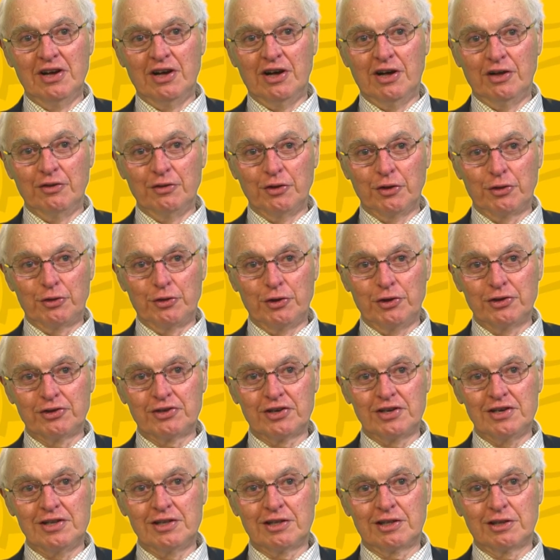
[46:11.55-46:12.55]
on the
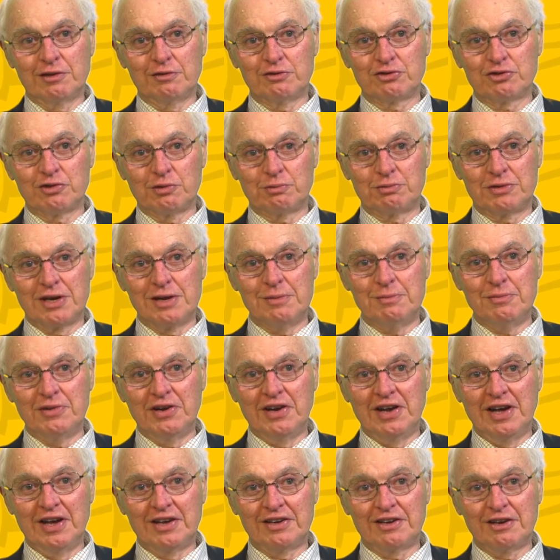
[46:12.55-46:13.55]
13th of September
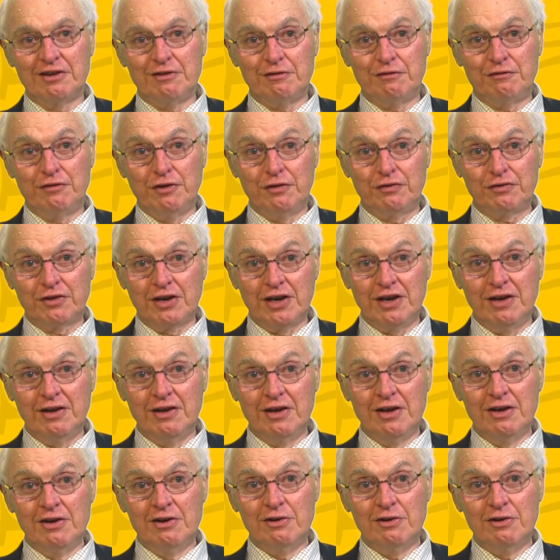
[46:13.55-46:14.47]
1950,